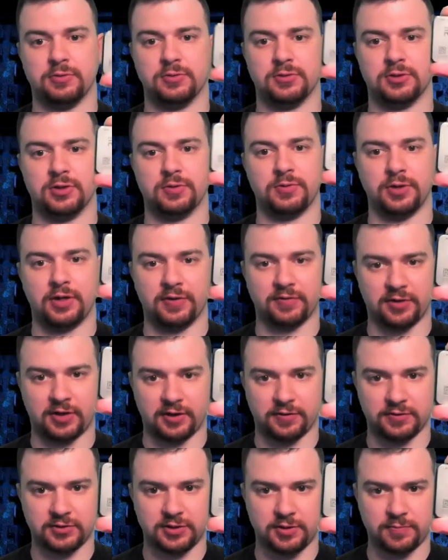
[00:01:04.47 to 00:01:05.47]
So we have to
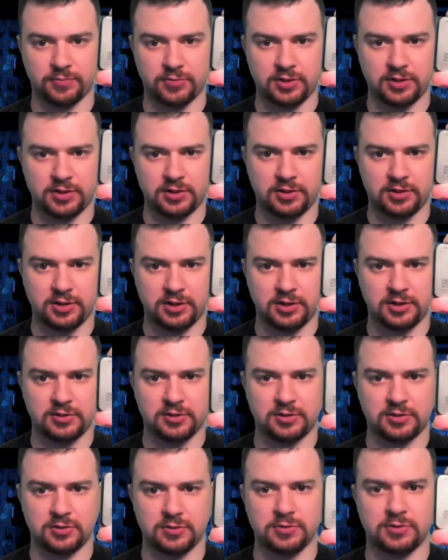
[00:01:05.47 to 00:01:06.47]
have something
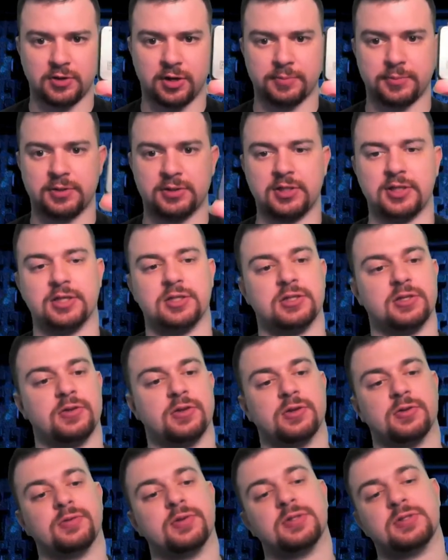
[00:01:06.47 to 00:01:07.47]
to do computation.
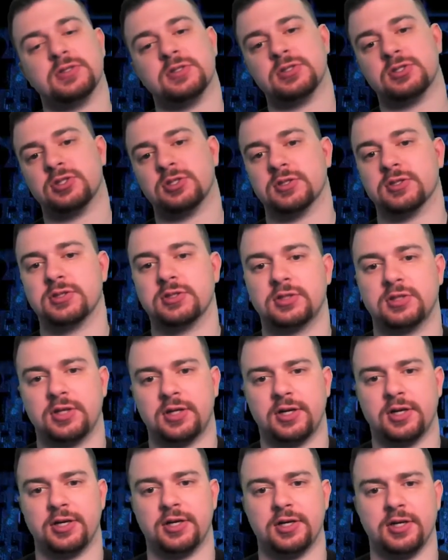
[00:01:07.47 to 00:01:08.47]
So this is just
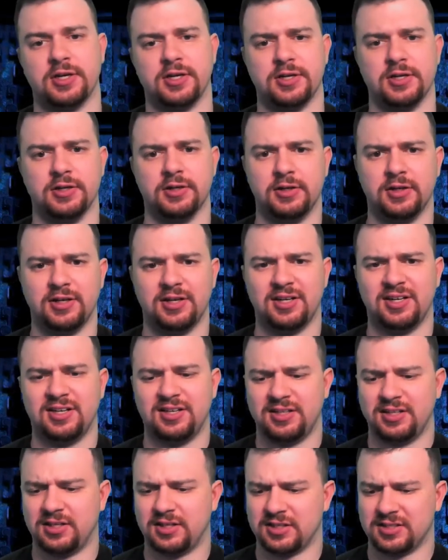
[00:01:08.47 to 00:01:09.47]
a,
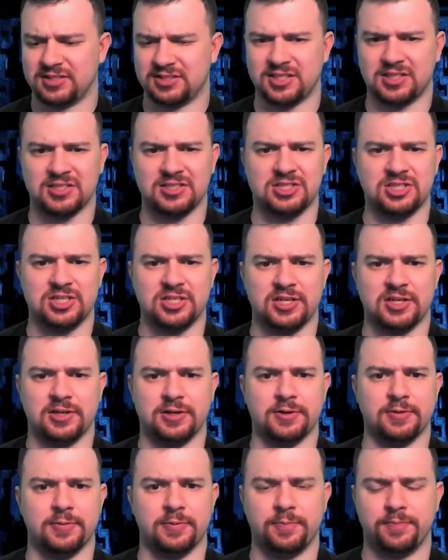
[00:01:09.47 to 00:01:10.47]
a second
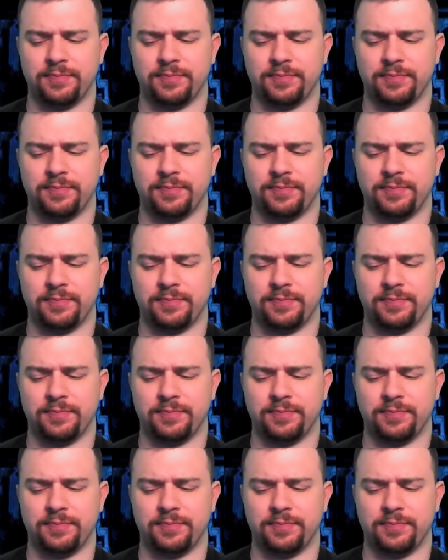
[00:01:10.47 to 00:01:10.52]
gen